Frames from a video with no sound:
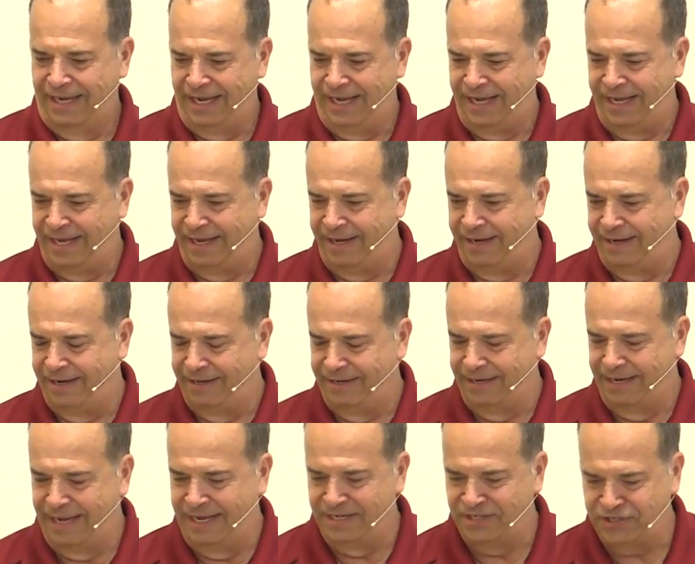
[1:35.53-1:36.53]
And,
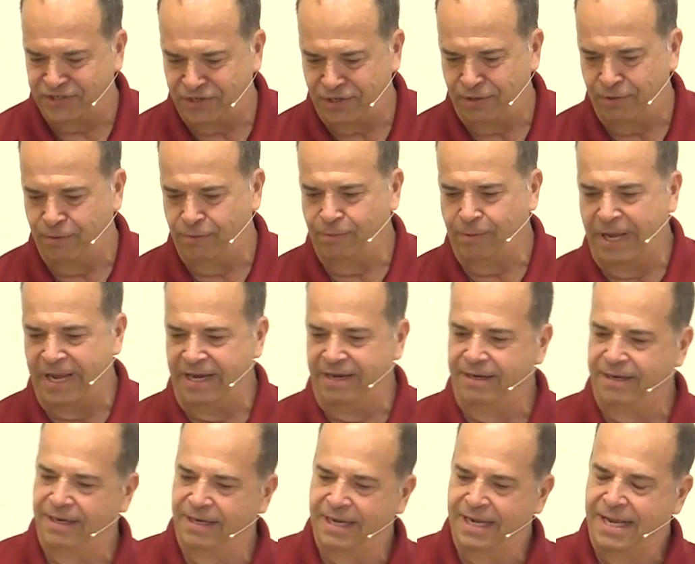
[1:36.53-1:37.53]
and so it,
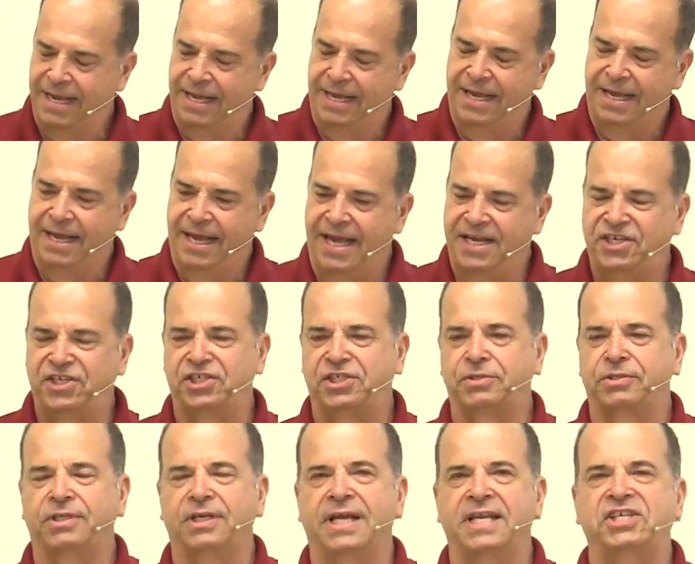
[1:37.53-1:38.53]
it,
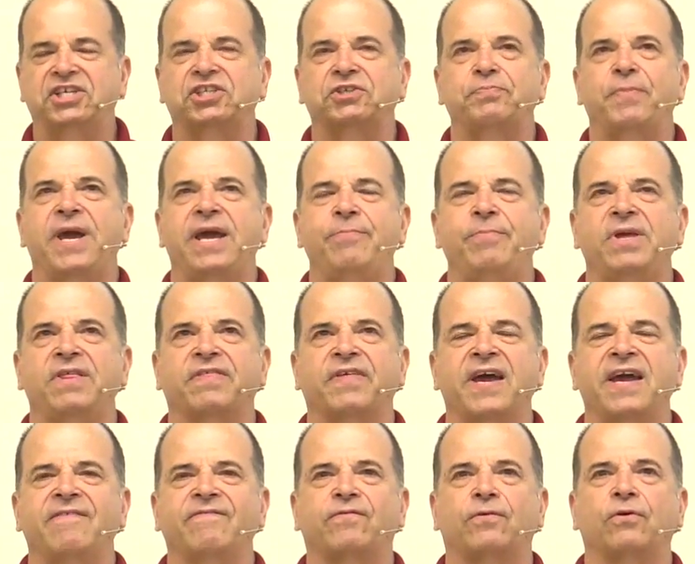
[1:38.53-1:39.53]
just, it just made me
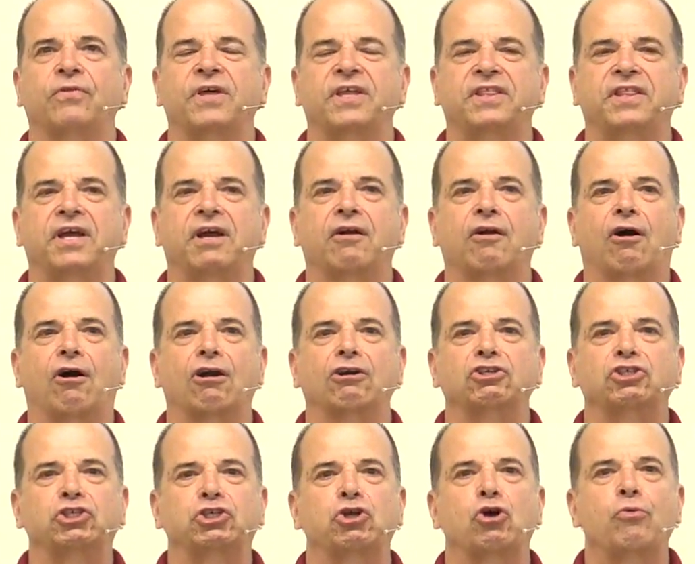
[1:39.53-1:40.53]
thankful that there
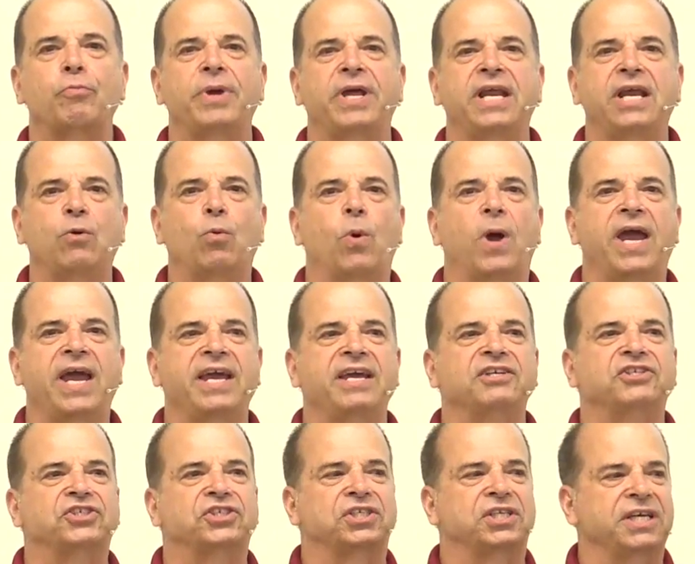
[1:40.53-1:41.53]
are so many
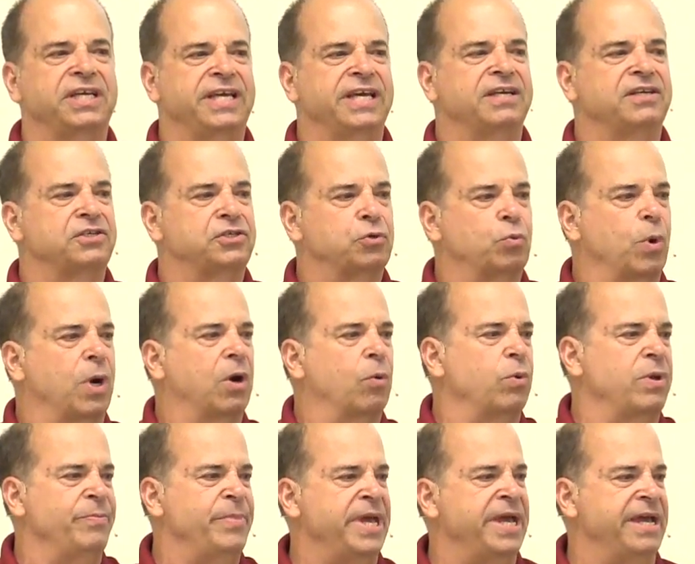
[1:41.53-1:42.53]
ways to get to where
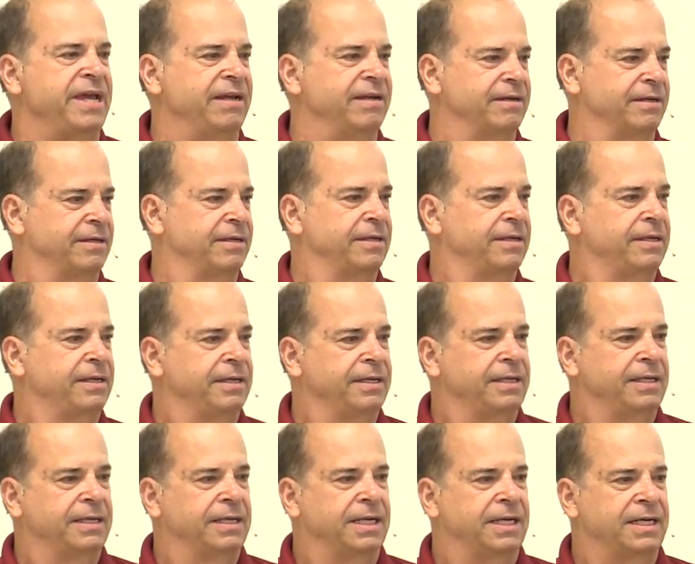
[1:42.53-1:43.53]
we meet.
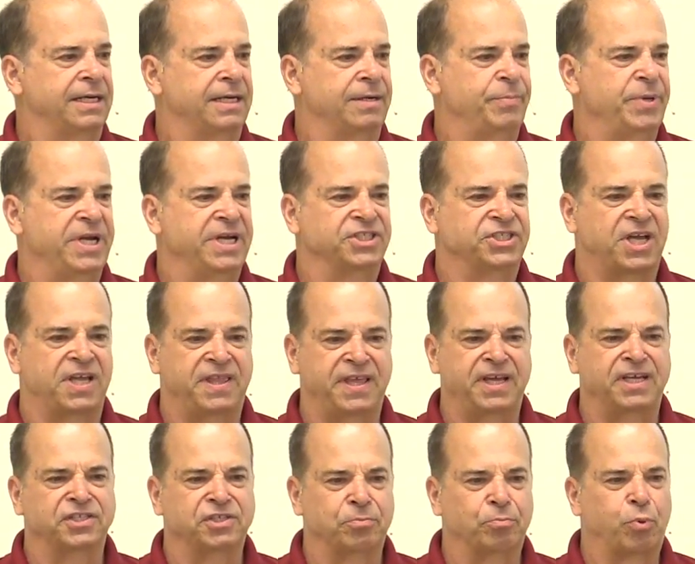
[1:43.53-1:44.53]
Uh, because I
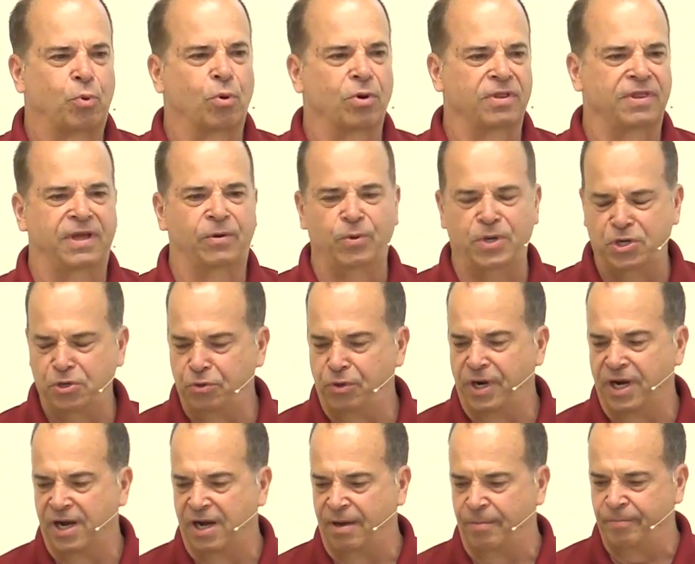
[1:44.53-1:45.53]
think it's important that we do
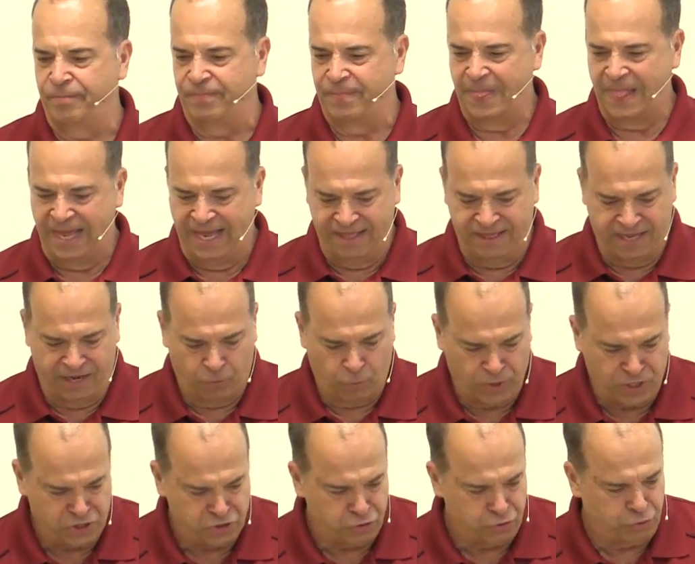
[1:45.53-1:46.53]
come and that
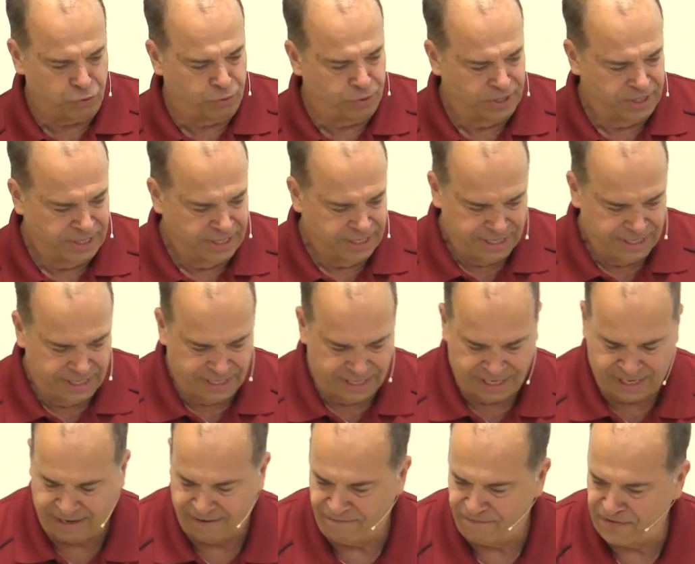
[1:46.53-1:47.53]
we do
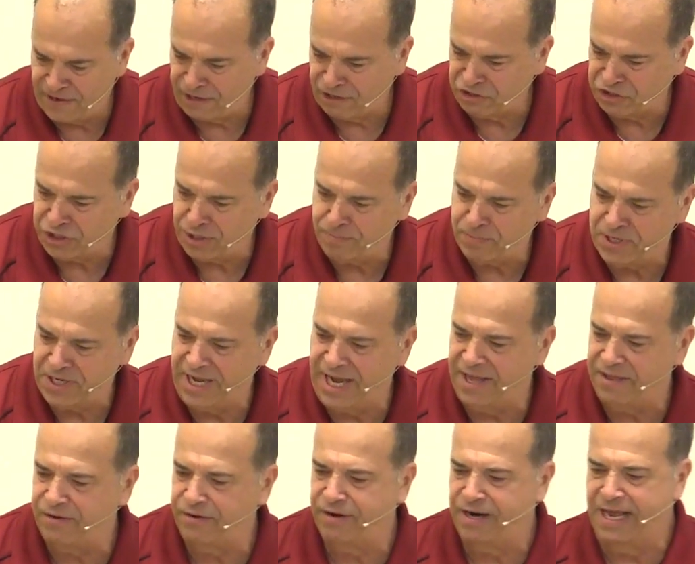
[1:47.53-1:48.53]
uh, fellowship
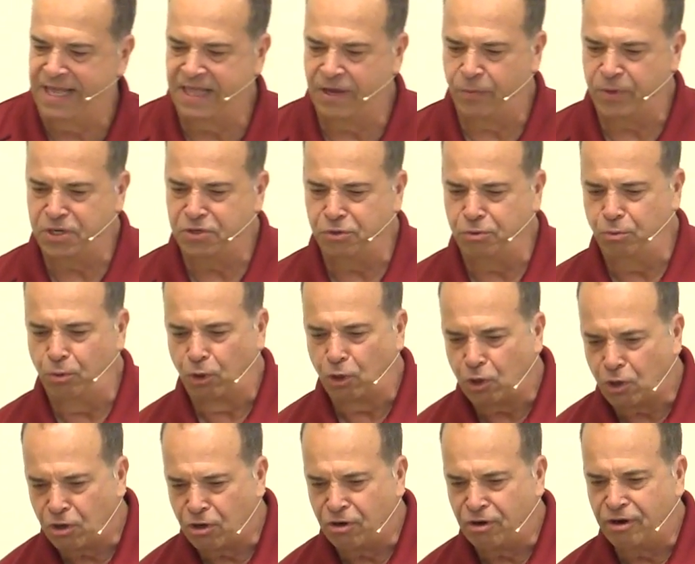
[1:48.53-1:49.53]
together and that we do
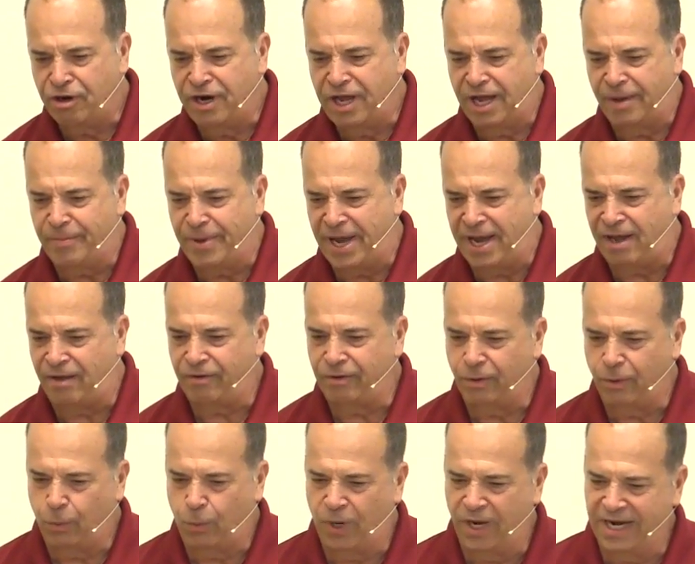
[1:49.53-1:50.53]
learn about
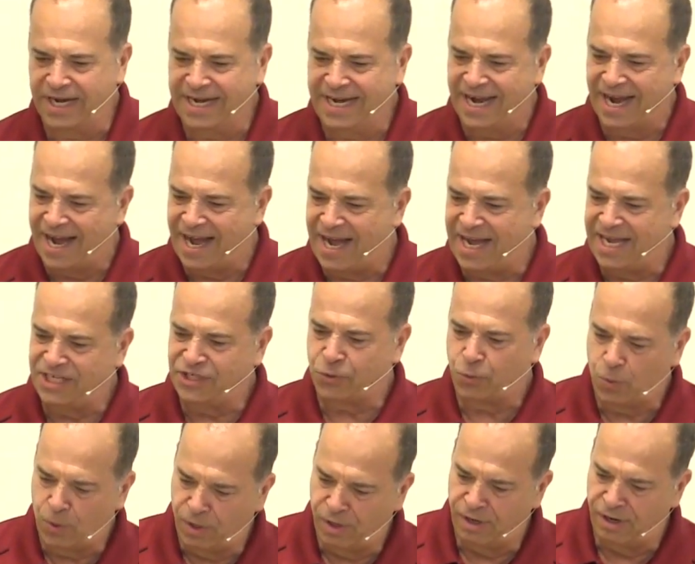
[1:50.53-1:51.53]
what God's
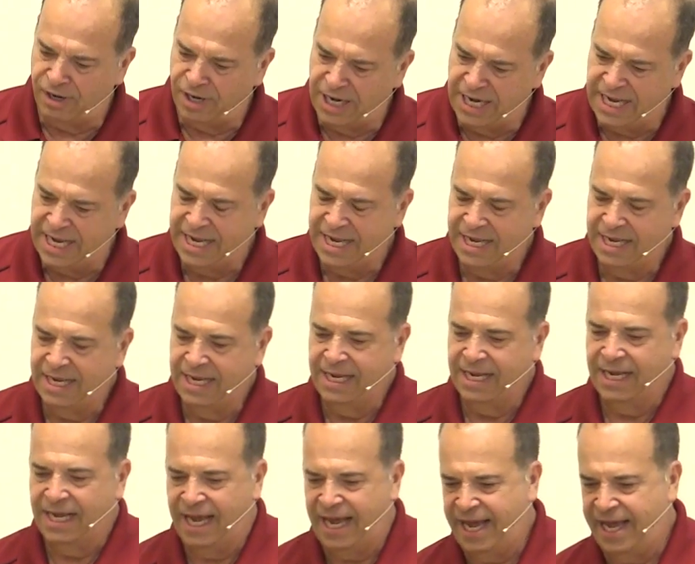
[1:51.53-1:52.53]
Word
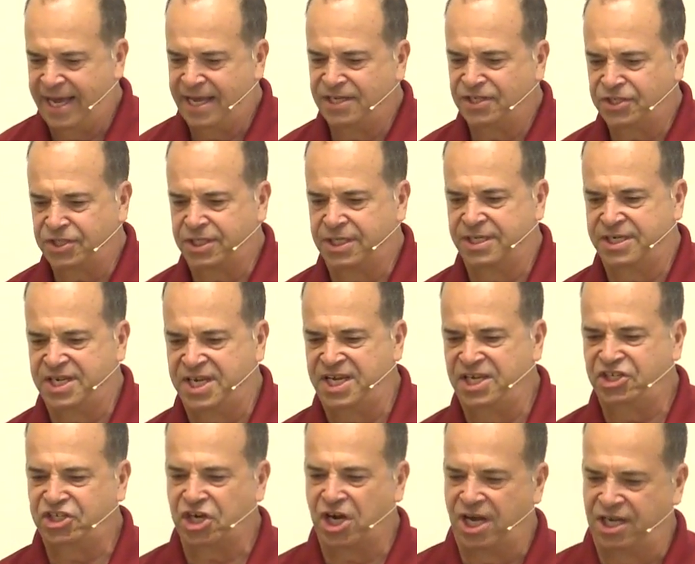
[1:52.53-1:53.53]
has to
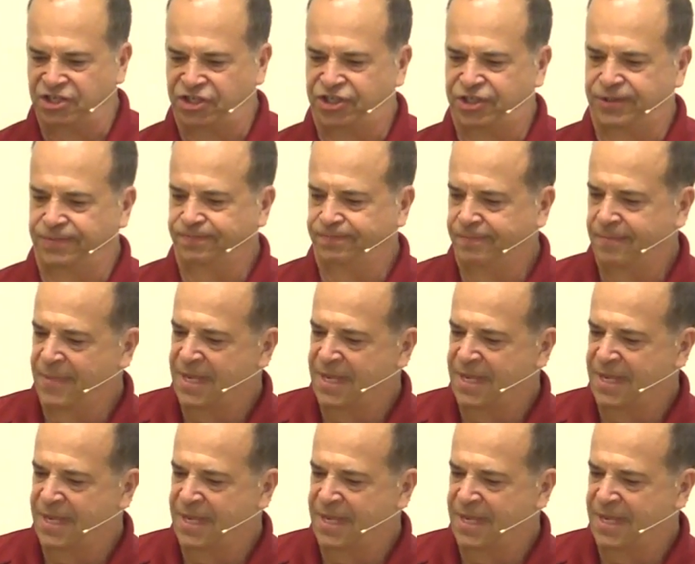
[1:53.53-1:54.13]
teach us.